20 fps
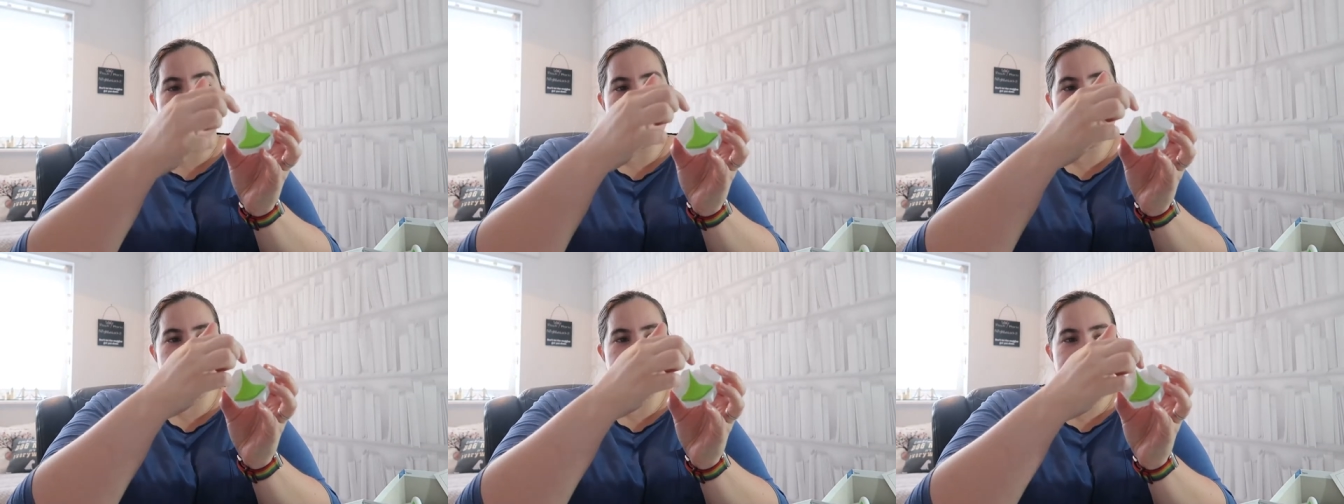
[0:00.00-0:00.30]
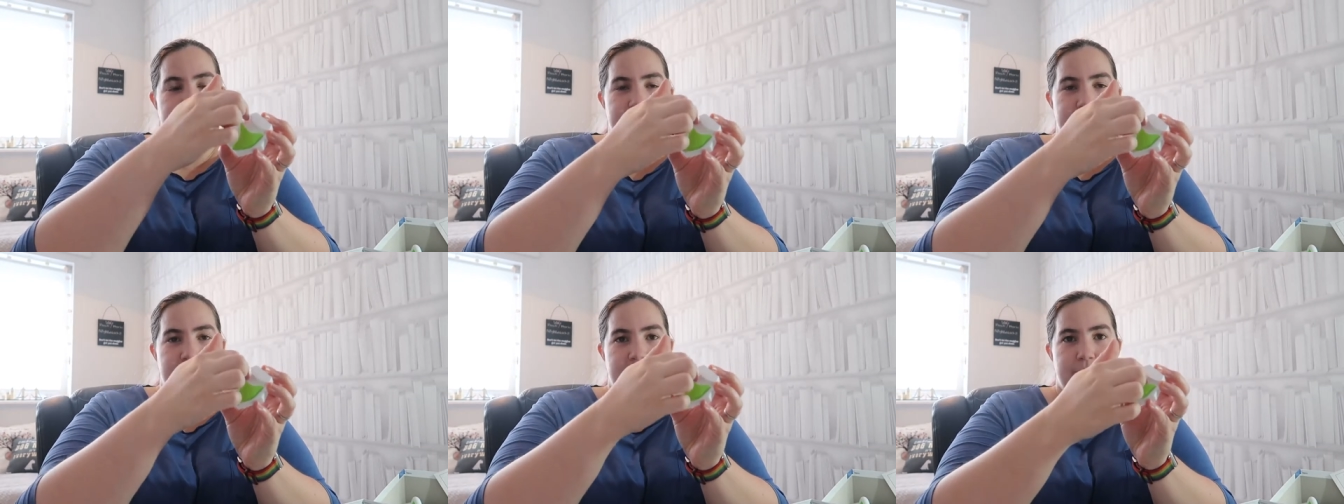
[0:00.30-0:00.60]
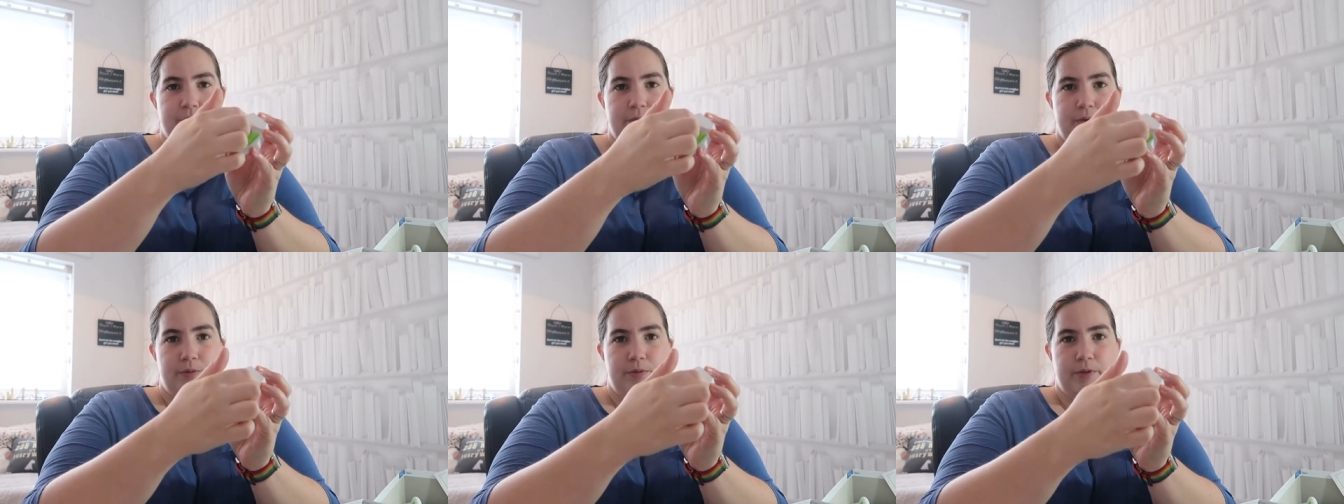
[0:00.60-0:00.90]
So the
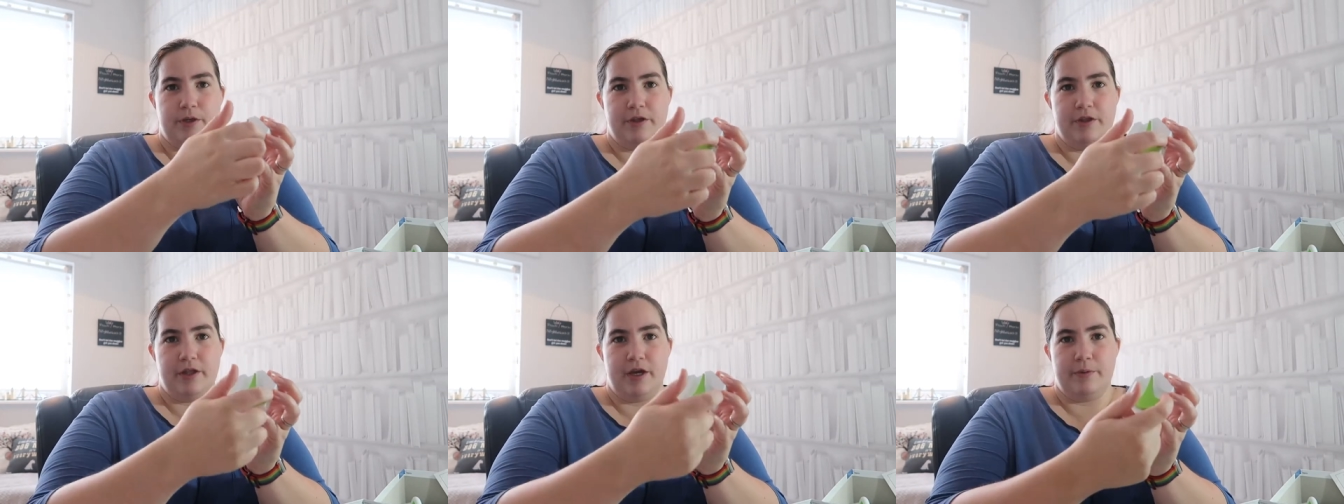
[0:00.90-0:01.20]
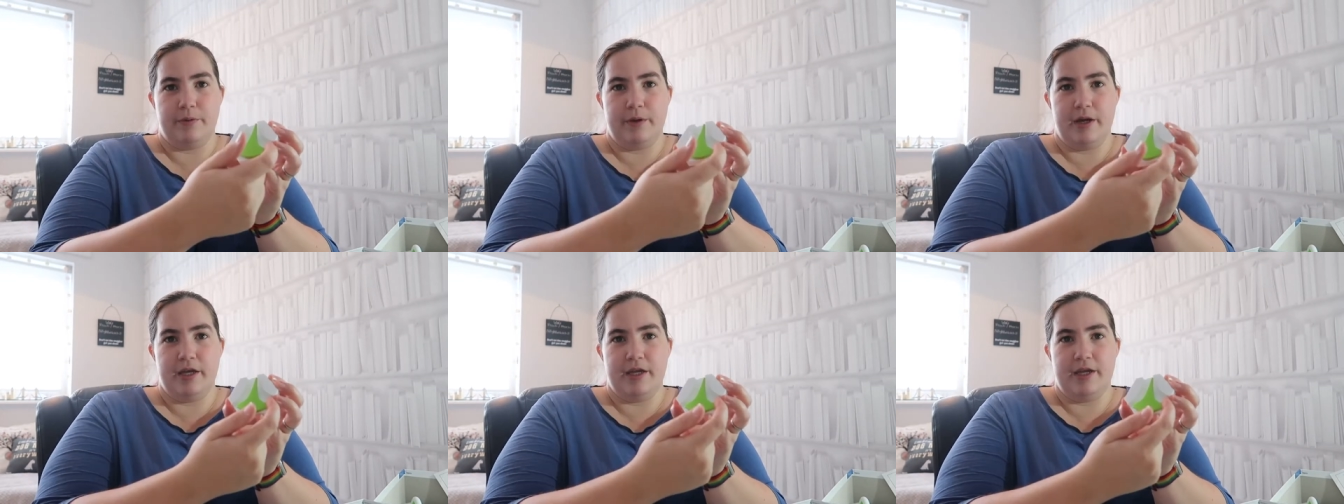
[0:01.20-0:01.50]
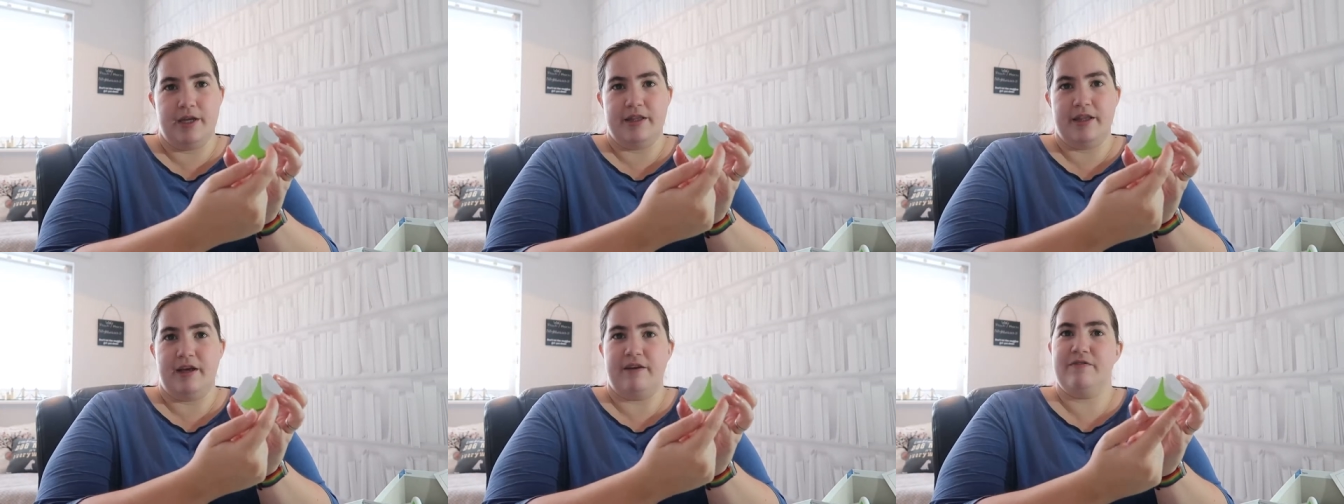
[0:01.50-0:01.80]
second ball will go that
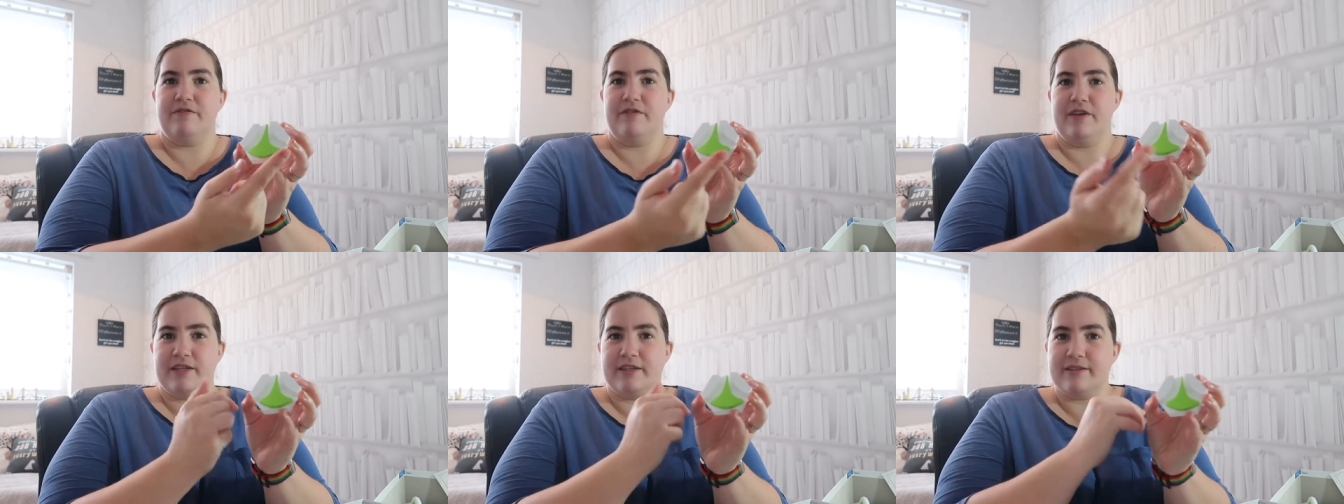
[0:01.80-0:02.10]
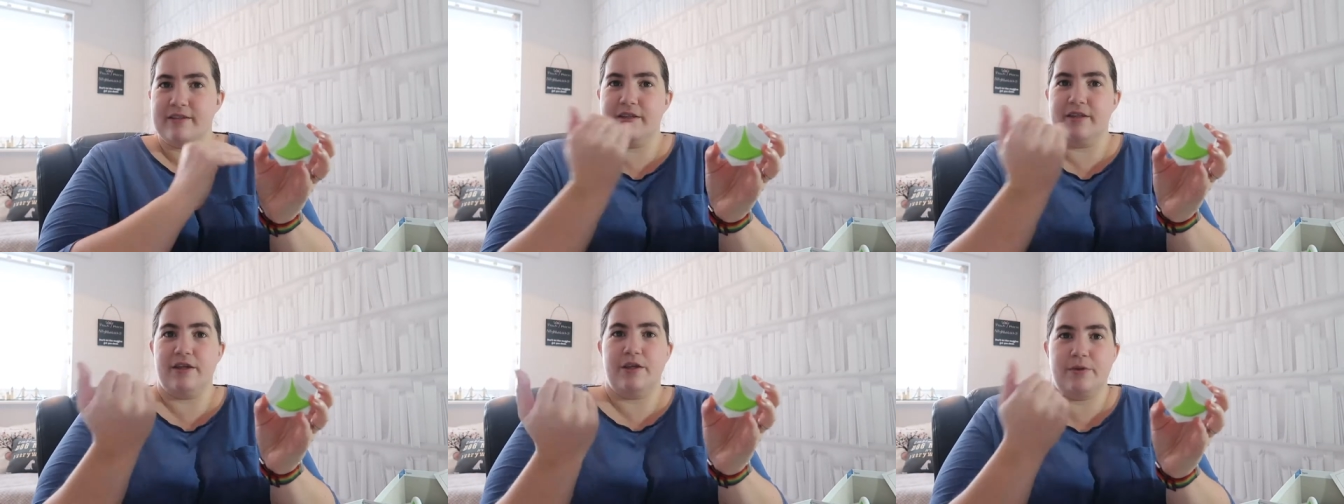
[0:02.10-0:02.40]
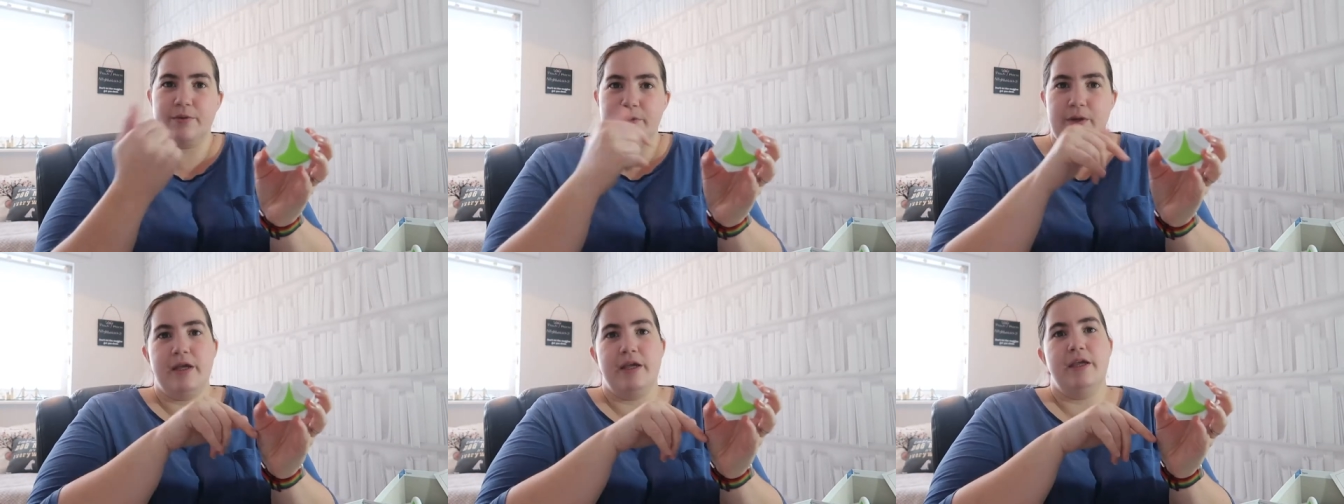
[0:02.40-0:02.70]
way and that flicks it the
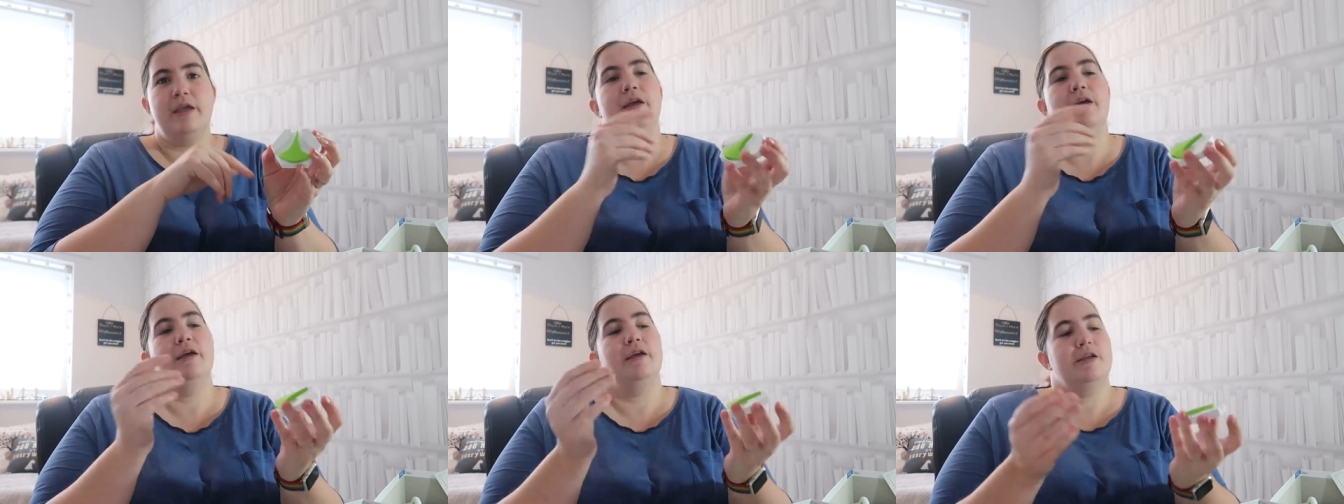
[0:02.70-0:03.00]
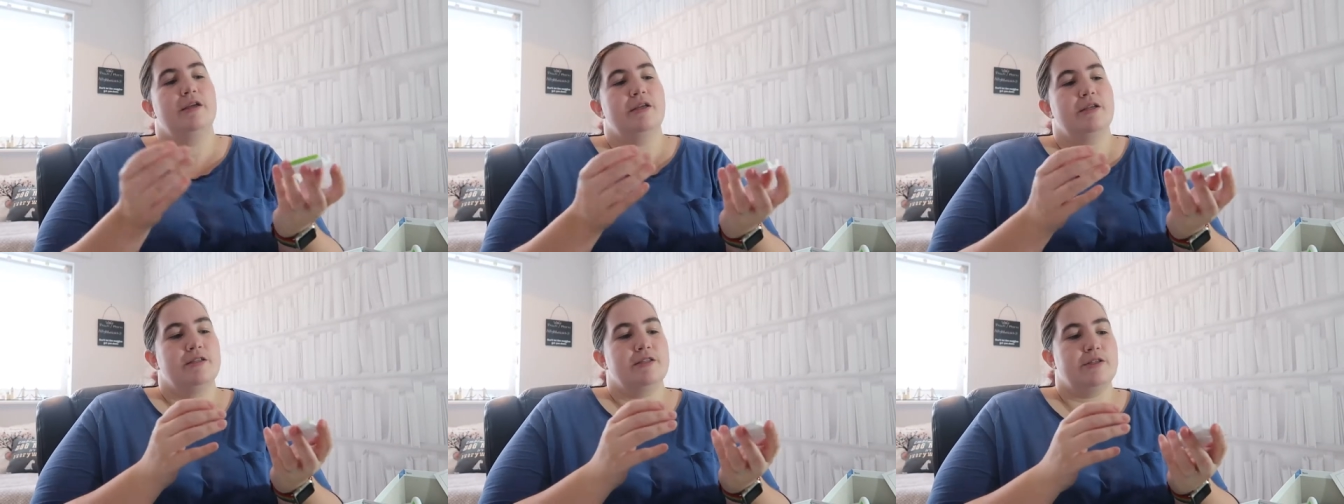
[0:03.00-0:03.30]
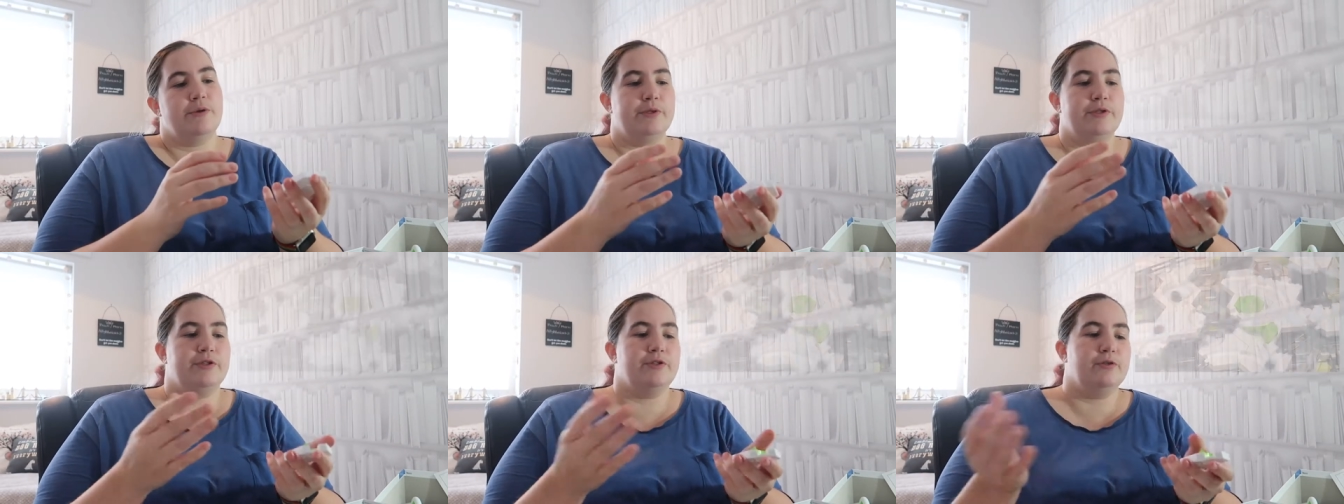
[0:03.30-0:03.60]
other way. So it